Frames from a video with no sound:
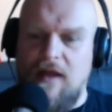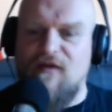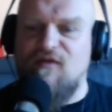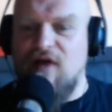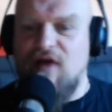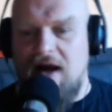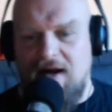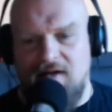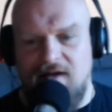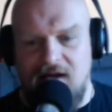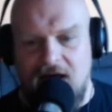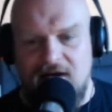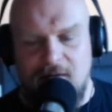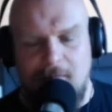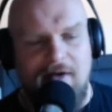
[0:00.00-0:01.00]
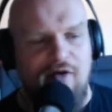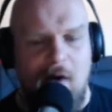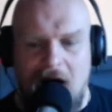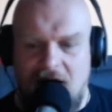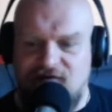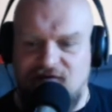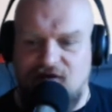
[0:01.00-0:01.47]
Exactly, yeah. You mean you
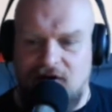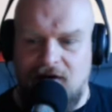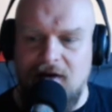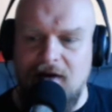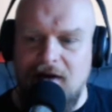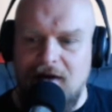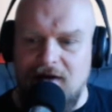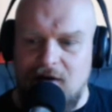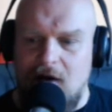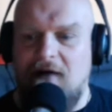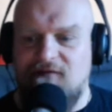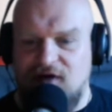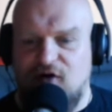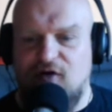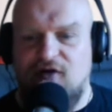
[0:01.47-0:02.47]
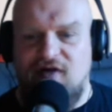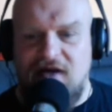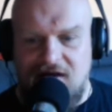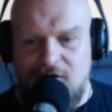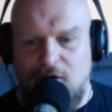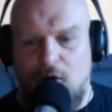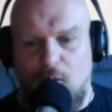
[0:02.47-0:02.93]
have to
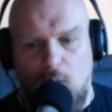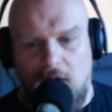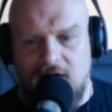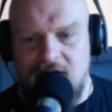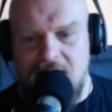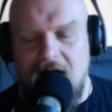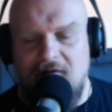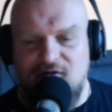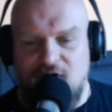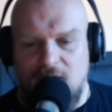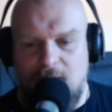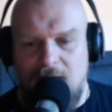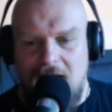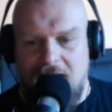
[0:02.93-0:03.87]
critique your own work. You have to go back.